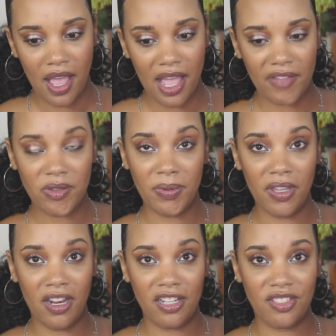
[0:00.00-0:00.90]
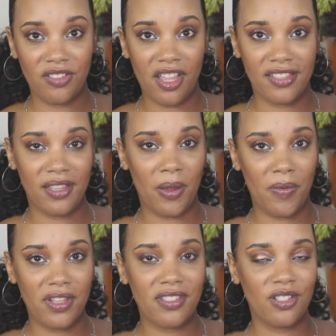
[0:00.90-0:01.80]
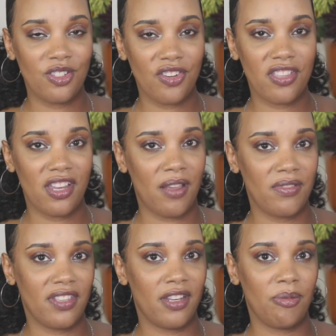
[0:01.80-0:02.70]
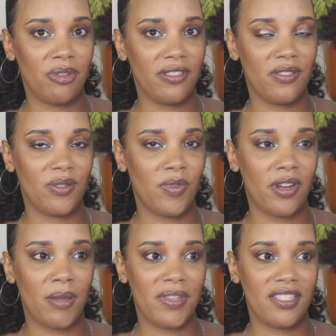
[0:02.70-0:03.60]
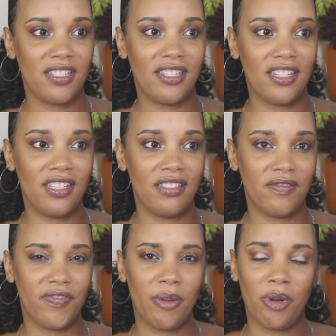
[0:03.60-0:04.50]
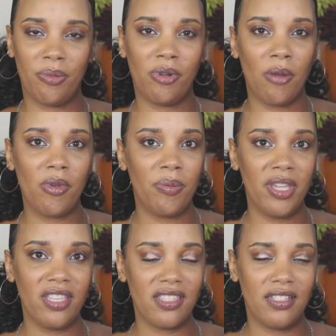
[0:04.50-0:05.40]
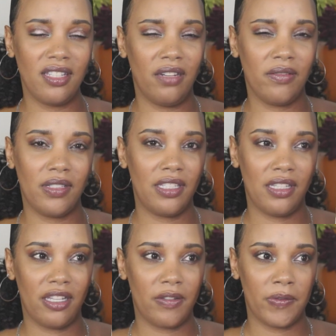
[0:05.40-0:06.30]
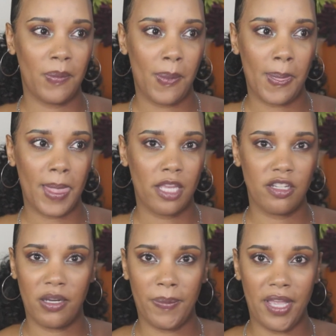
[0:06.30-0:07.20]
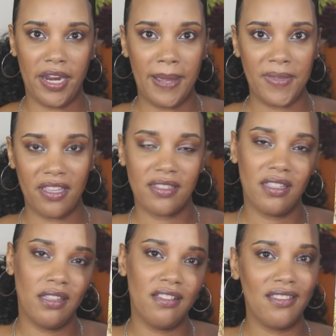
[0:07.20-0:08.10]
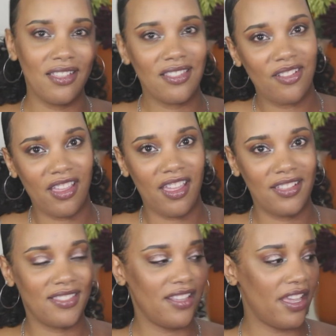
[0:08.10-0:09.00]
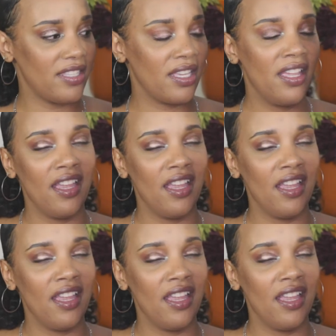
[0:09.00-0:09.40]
I have to be honest, you guys, I wasn't sure that I was going to pick this one up because it didn't, from her promo pics, it didn't really kind of jump out at me. I was like, oh, that's okay, it's nice.